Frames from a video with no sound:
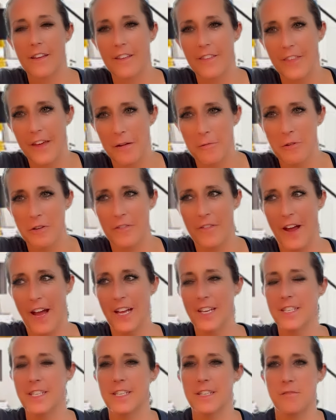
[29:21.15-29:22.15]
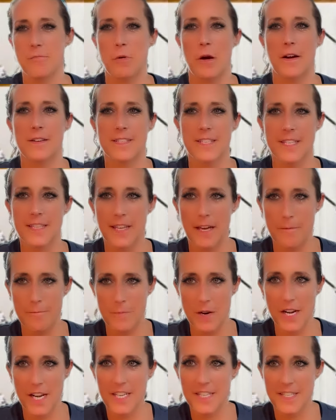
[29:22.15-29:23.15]
they would have had to deposit that
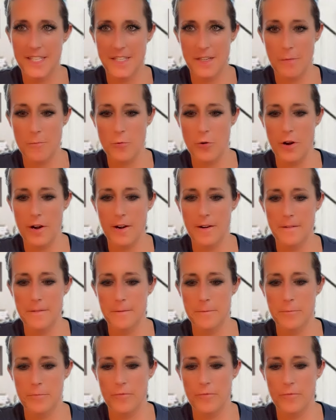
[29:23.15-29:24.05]
money somewhere